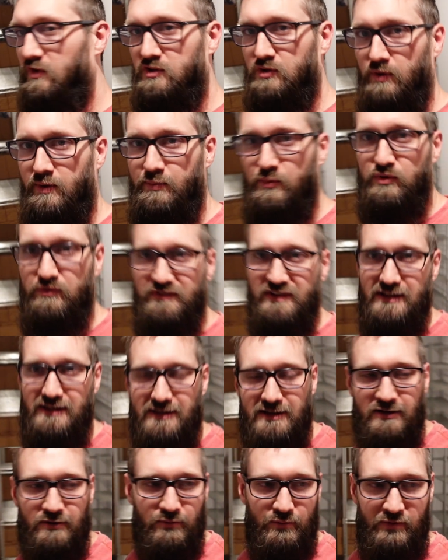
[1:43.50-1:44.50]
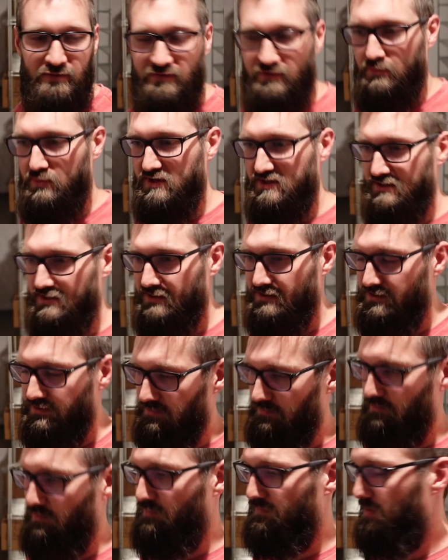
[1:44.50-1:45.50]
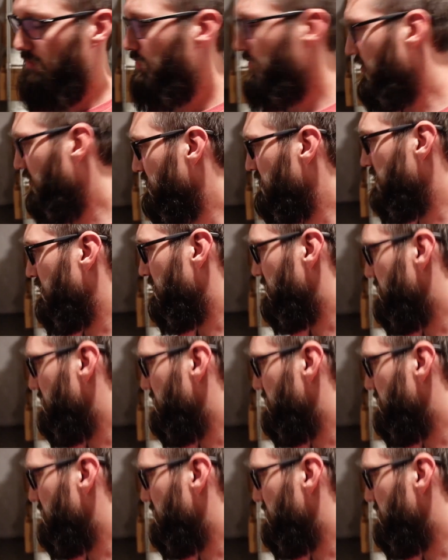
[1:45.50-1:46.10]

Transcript: So we moved in here, we moved the business, moved our personal